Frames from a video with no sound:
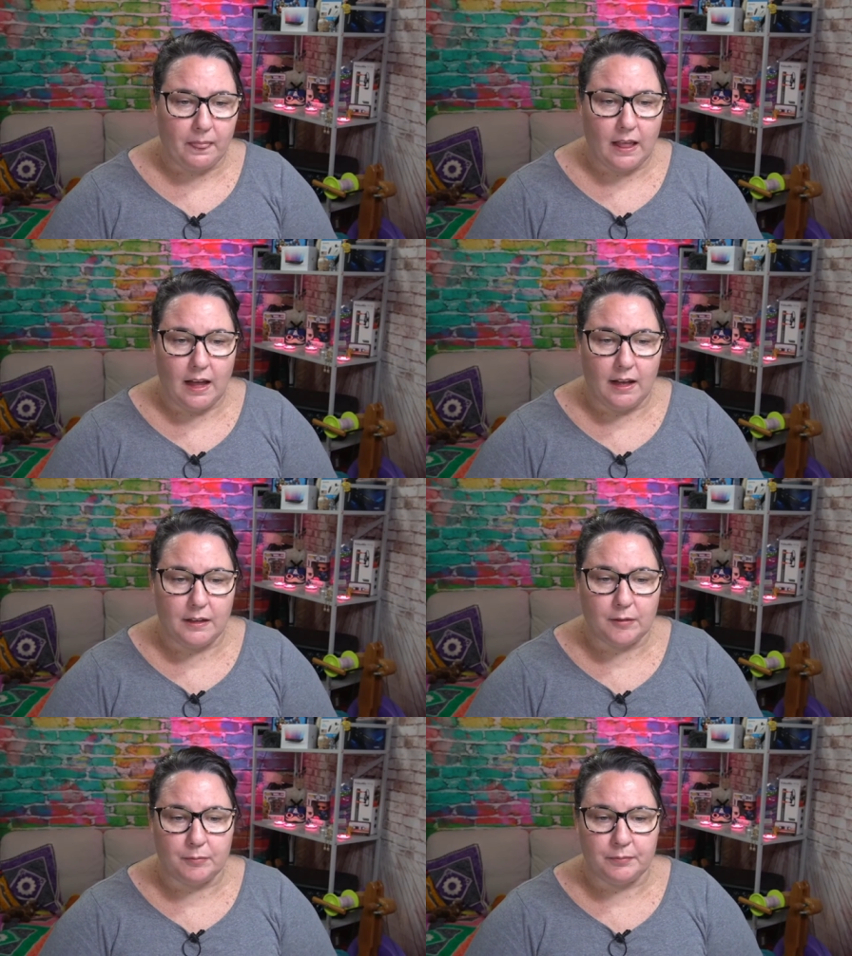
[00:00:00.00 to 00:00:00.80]

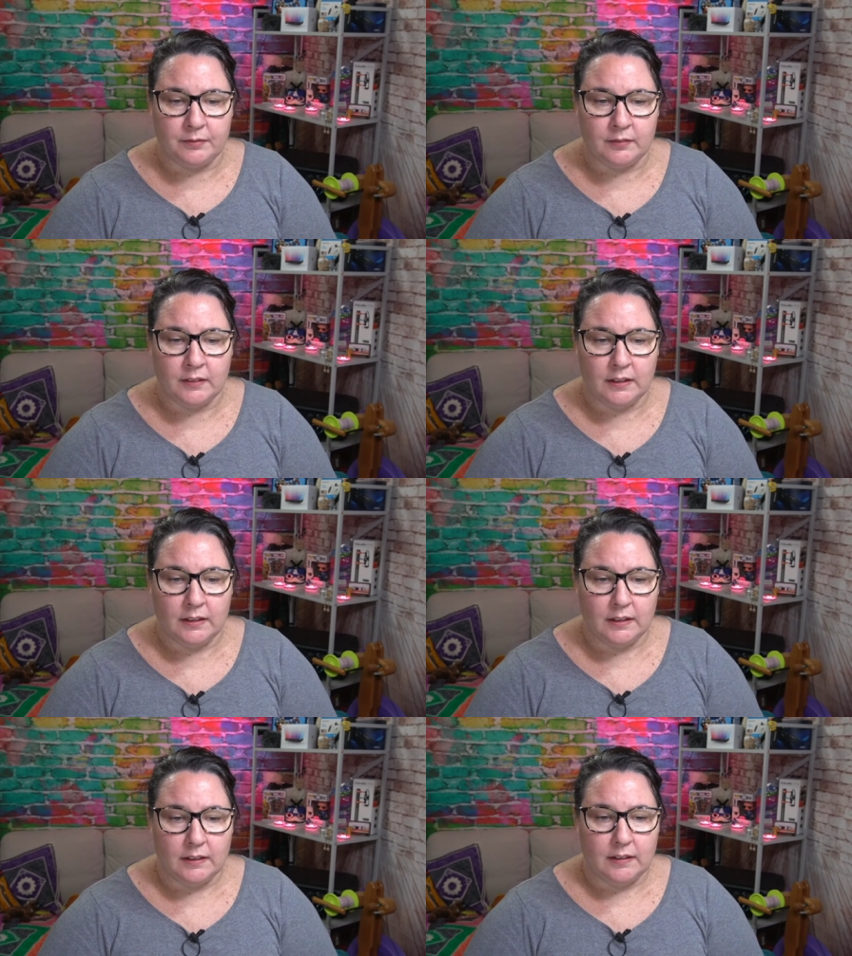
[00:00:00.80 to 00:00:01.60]
Um,
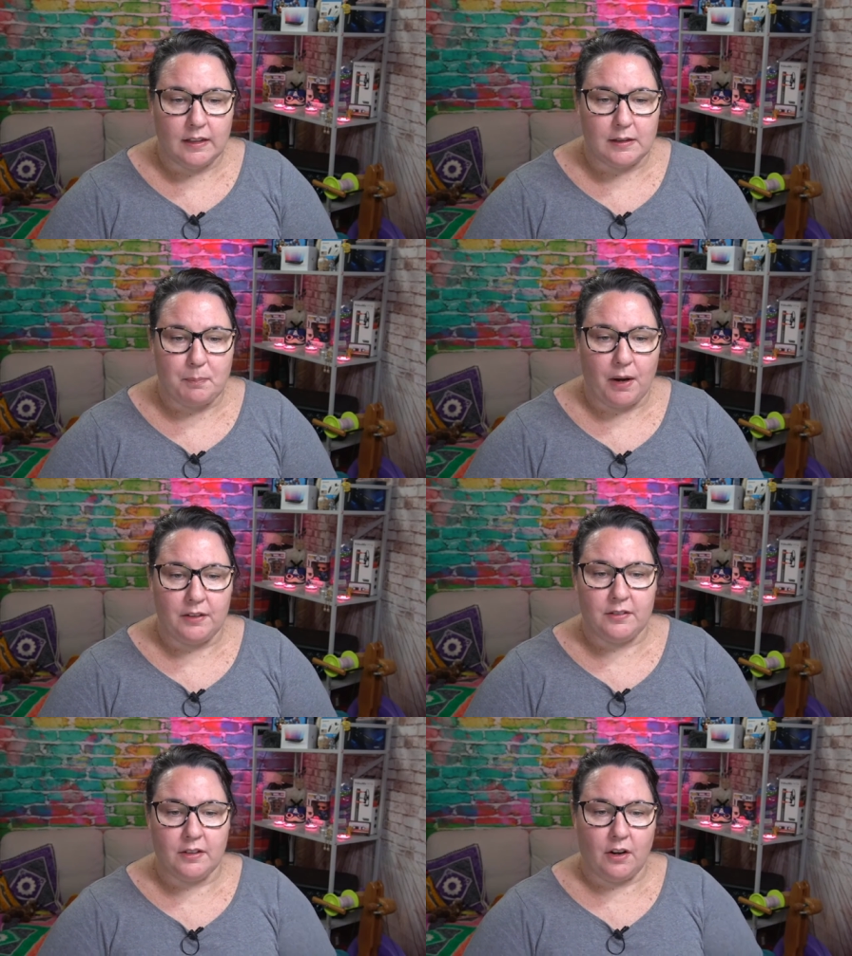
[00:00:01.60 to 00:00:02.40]
it's
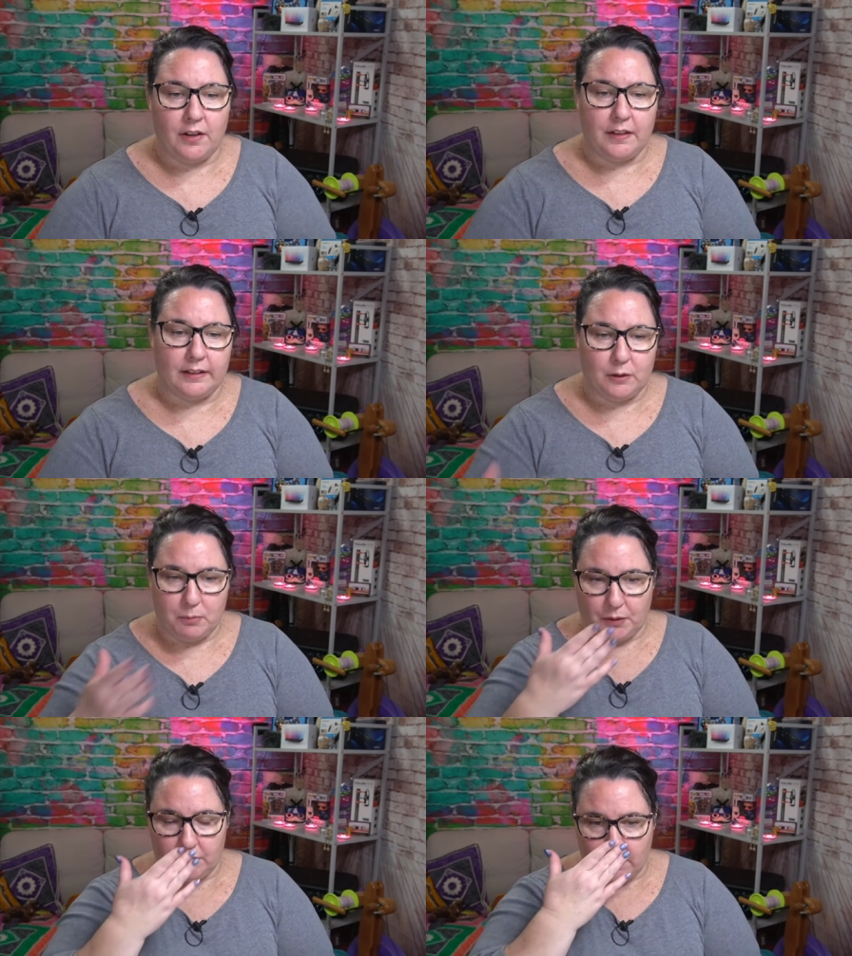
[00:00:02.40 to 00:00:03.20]
posted on the Little
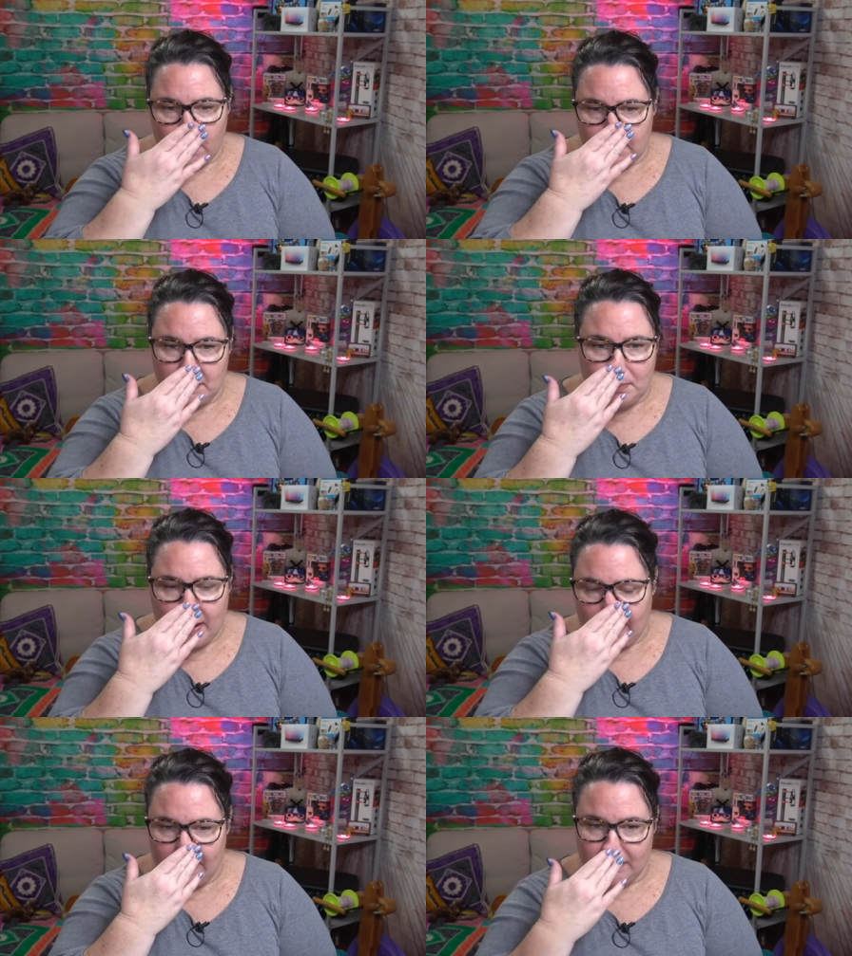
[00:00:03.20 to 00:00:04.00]
Moo Designs
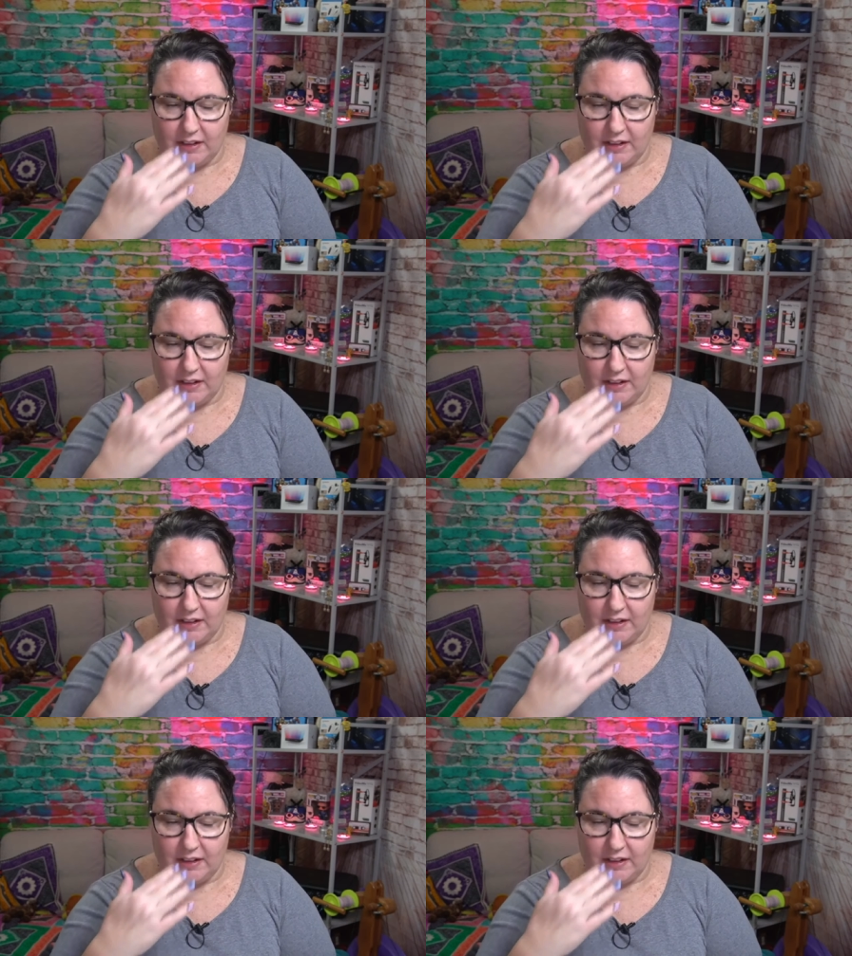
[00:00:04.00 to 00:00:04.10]
page.